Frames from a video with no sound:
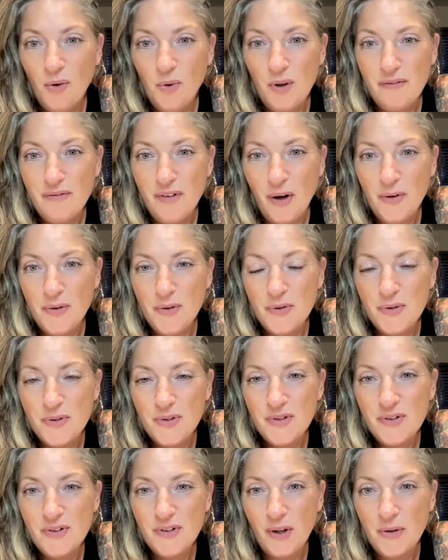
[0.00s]
all of
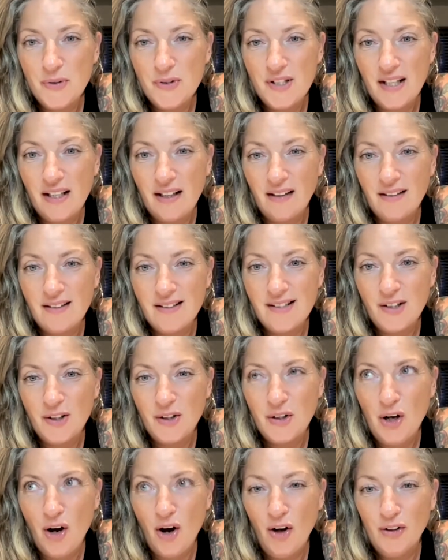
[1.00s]
those things, a
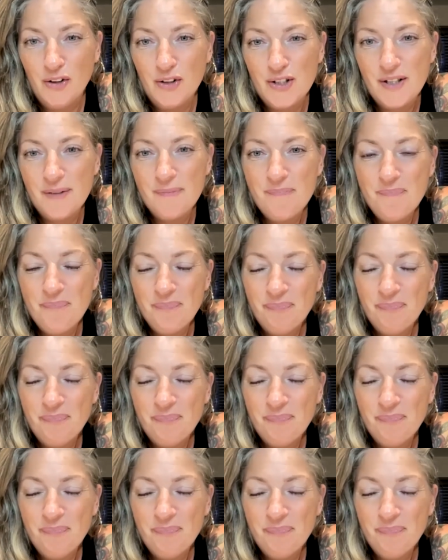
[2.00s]
good aunt.